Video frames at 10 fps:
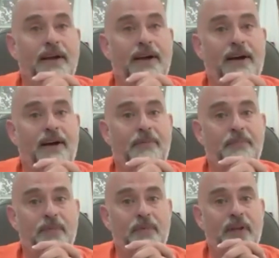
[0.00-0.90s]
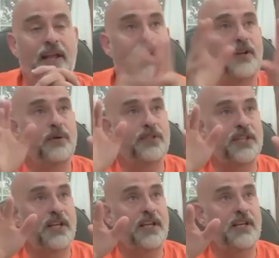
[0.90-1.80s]
And then you'll
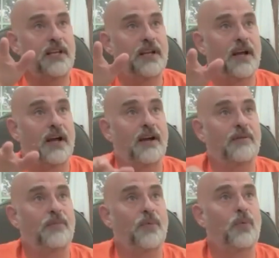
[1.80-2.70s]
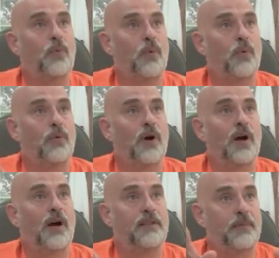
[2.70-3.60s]
see
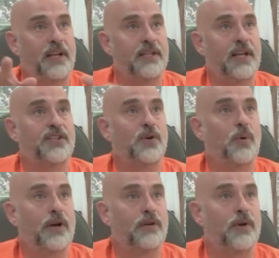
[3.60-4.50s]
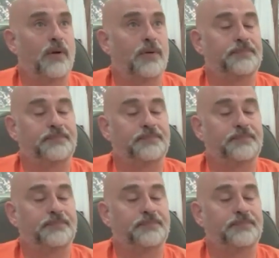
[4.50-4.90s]
the Métis Nation go underground